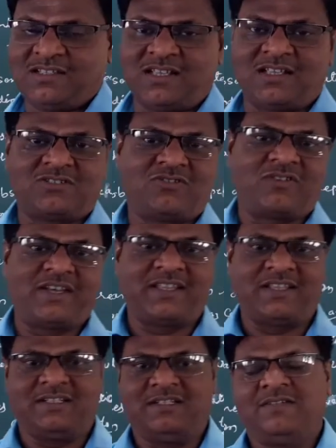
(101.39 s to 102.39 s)
such
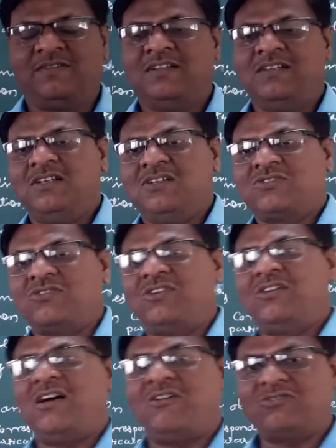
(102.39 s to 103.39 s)
together. So
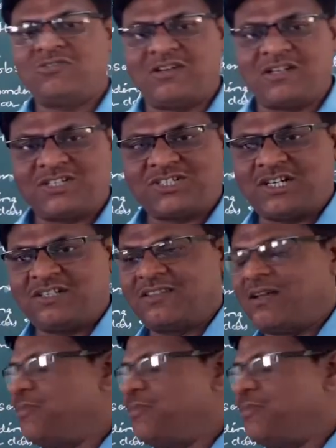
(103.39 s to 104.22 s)
you have to understand the